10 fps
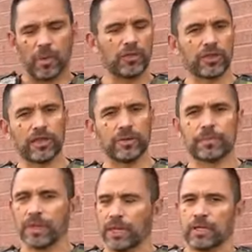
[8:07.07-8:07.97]
Both of
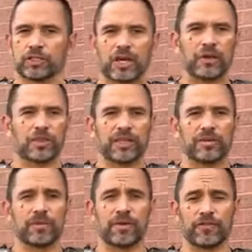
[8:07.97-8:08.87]
them, train with
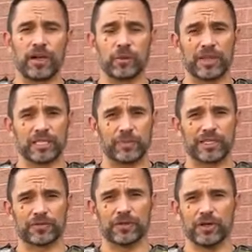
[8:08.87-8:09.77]
them, find one that's
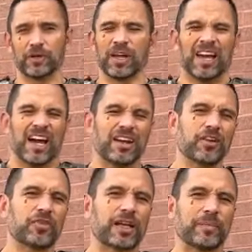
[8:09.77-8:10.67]
best for you. I
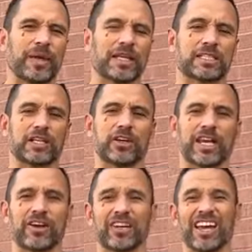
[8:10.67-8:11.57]
don't recommend necessarily
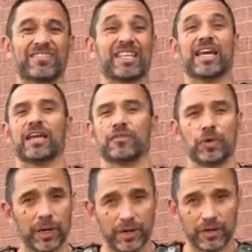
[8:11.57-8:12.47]
carrying knives
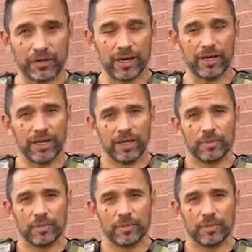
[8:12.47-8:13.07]
everywhere, right?